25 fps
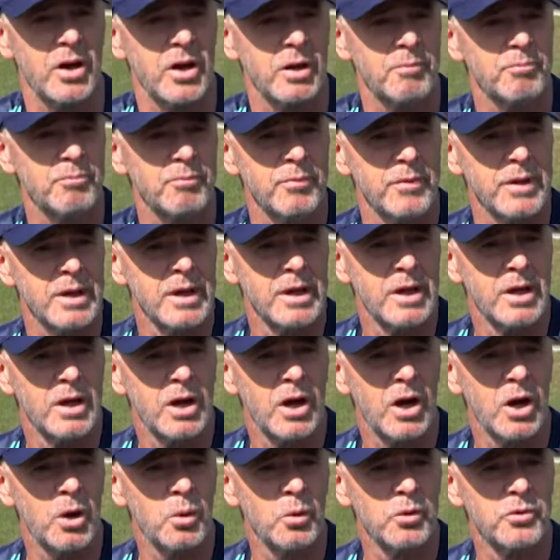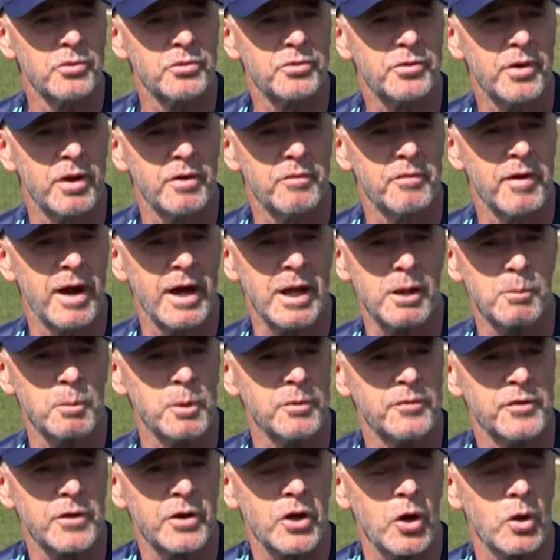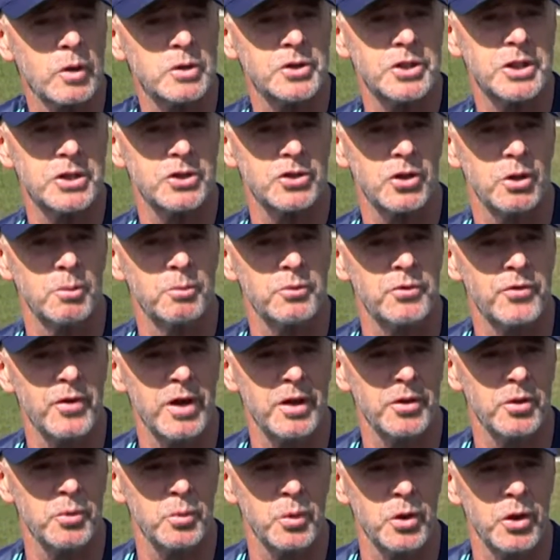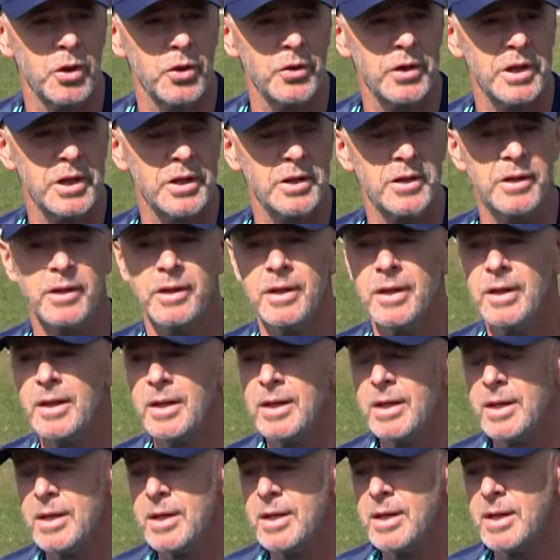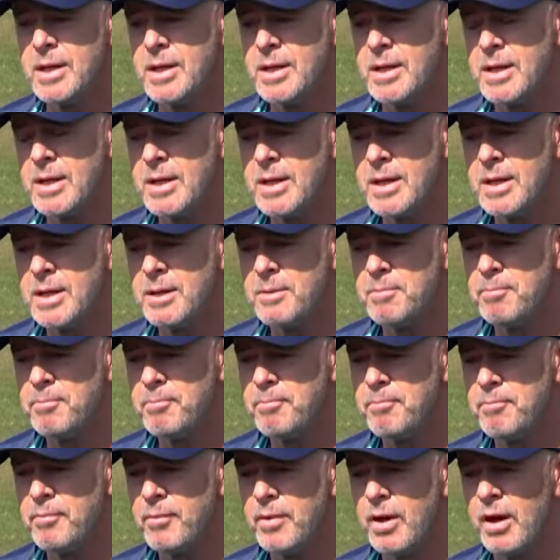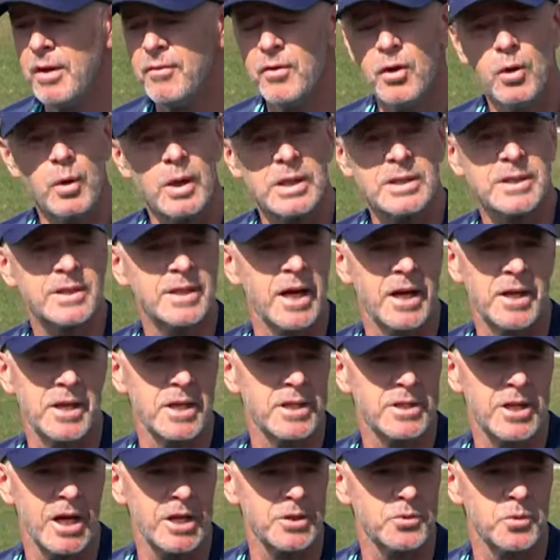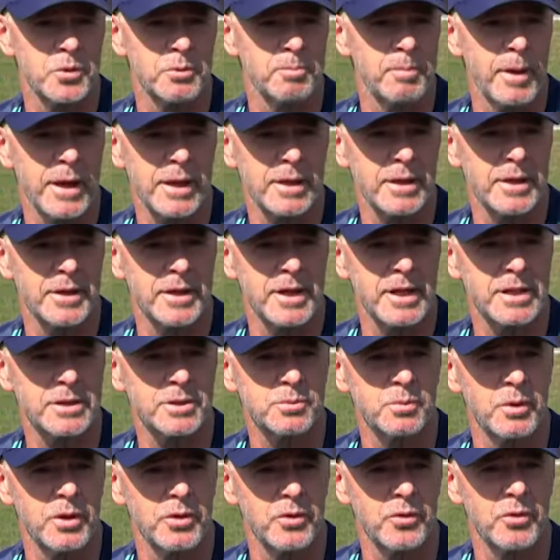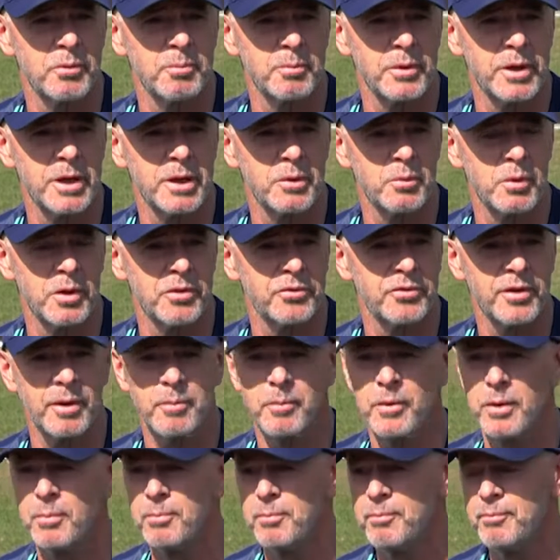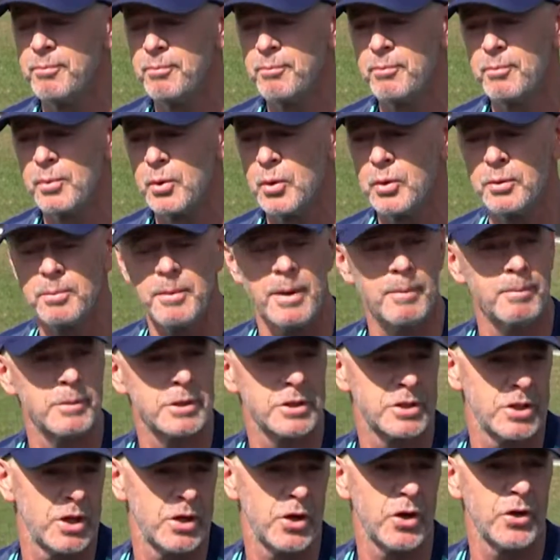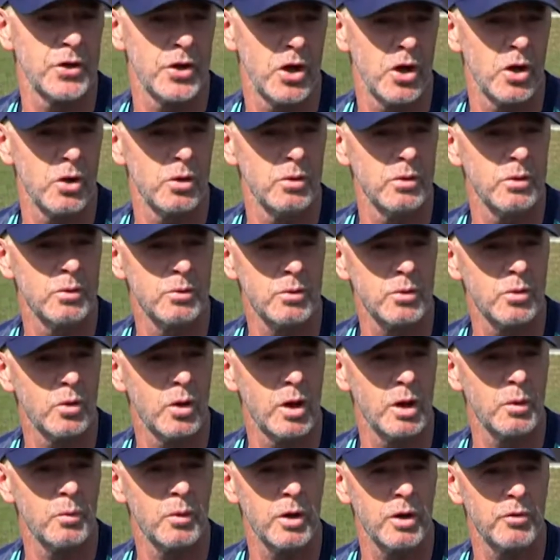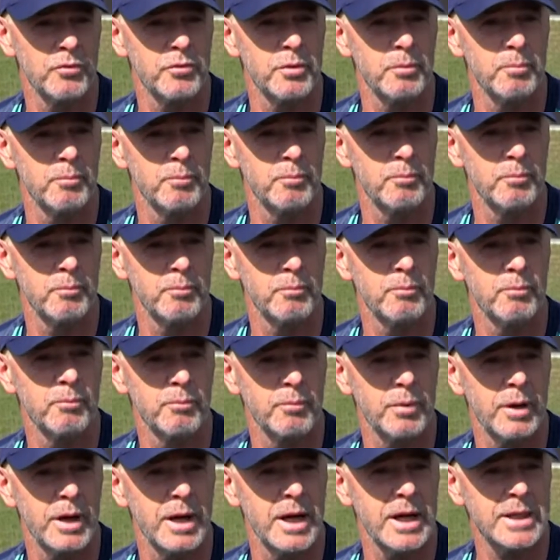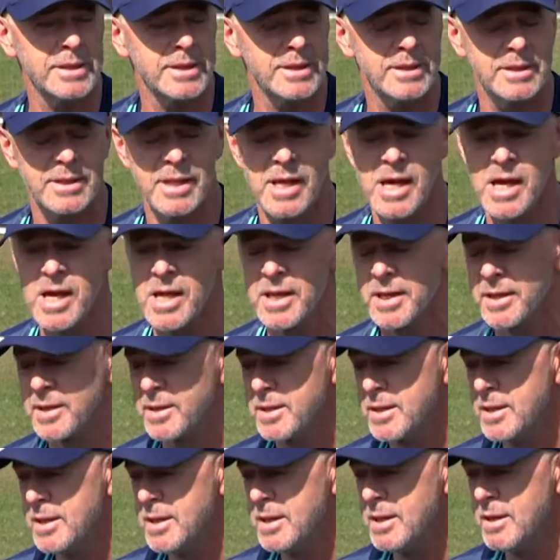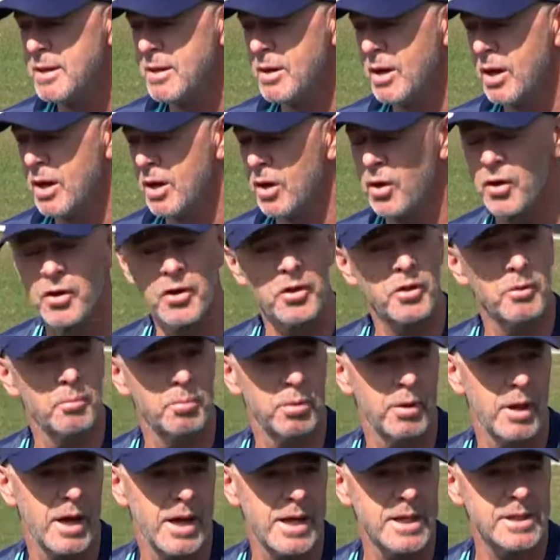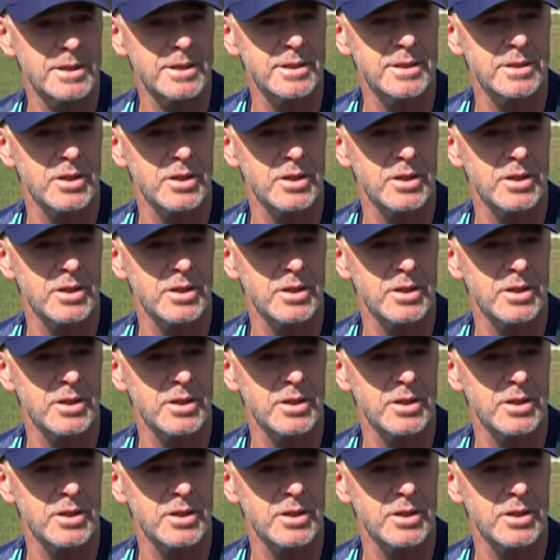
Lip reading: I was available for coaching jobs around the world, and I've always stayed in touch with Bangladesh, whether it be with some of the board members that I know quite well from past and a lot of the players.